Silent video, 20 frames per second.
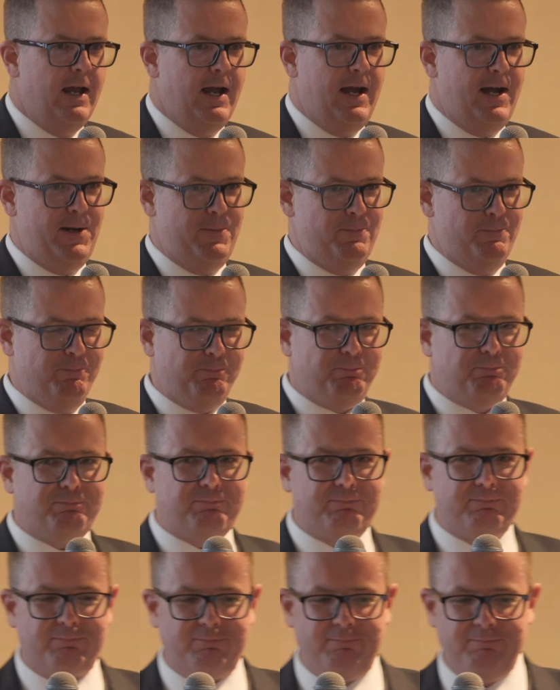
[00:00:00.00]

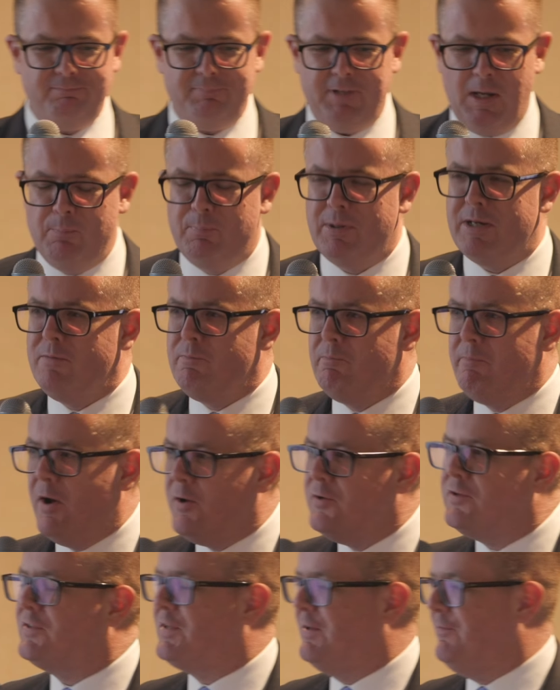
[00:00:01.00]
But
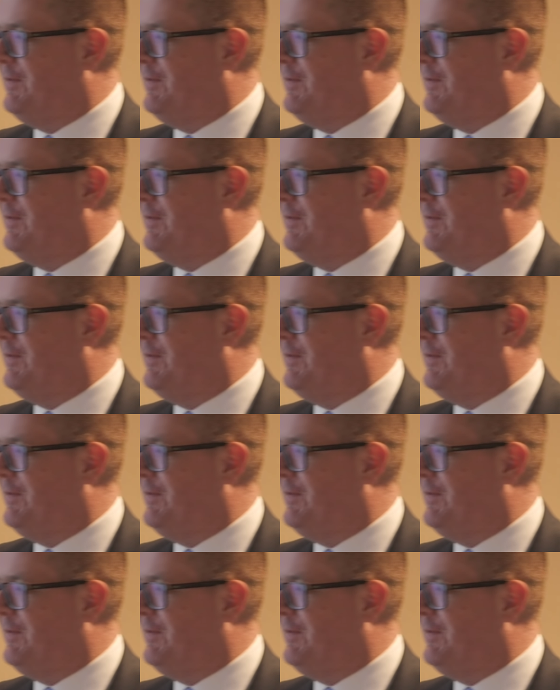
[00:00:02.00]
most